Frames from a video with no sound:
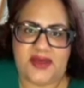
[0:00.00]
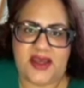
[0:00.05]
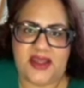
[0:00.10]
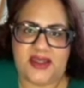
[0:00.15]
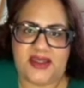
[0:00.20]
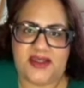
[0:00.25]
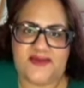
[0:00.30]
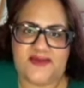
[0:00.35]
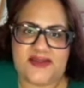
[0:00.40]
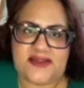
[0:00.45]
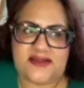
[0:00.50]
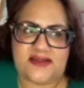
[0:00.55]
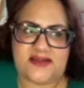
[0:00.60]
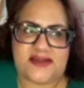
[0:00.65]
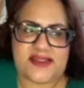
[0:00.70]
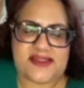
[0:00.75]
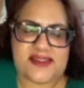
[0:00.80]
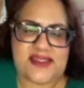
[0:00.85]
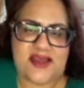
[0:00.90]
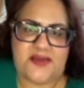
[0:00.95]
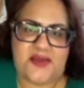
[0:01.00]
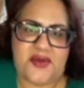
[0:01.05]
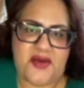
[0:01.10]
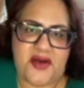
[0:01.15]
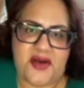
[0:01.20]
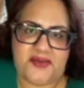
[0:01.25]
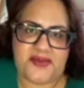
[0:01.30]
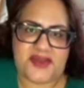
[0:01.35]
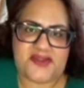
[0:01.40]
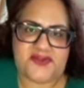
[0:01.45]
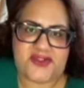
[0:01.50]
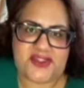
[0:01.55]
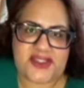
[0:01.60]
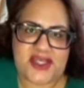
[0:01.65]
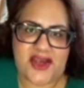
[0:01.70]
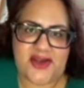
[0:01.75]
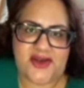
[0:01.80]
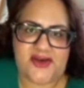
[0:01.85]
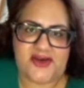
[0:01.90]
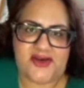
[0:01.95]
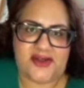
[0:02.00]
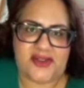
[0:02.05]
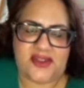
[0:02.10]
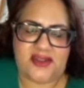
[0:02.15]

And even till this day, my mom is retired